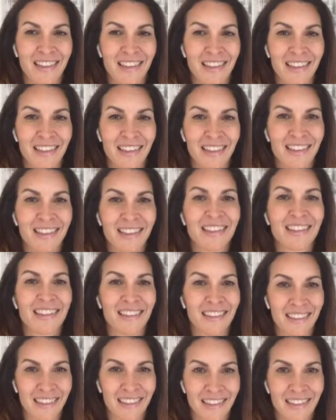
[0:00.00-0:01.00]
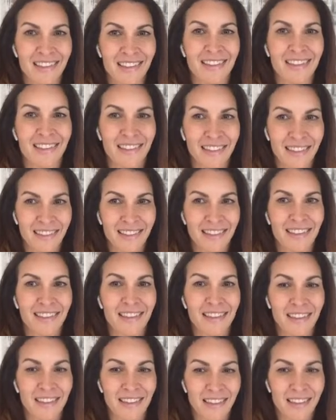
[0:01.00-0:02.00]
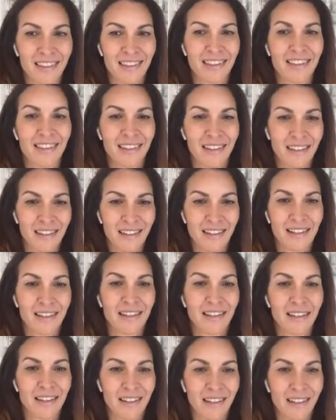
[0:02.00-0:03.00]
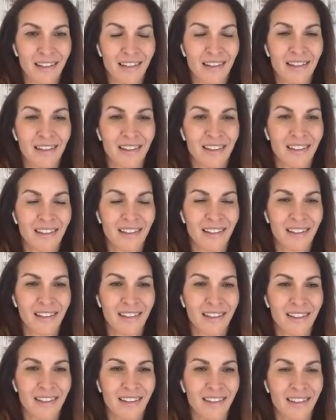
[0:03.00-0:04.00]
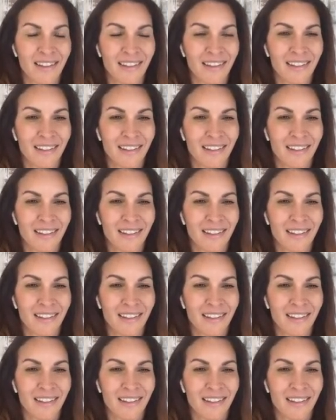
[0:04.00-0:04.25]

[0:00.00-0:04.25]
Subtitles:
The person shown says nothing.